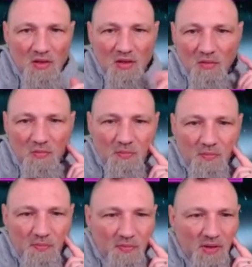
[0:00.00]
Okay,
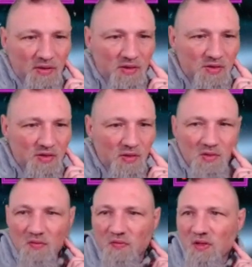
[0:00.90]
Balthus,
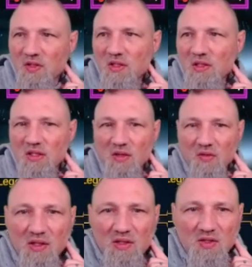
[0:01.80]
Crimson Finchy.
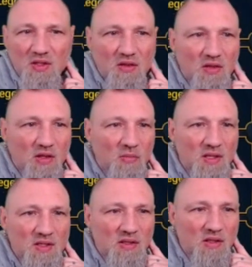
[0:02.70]
think just anything
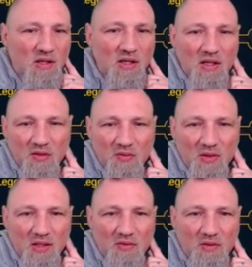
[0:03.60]
amazing. Alright, got
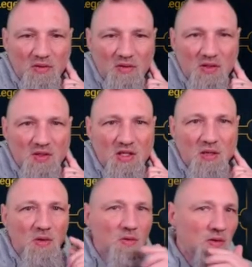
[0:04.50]
3 left. Let's just
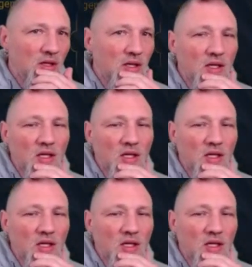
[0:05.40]
keep going.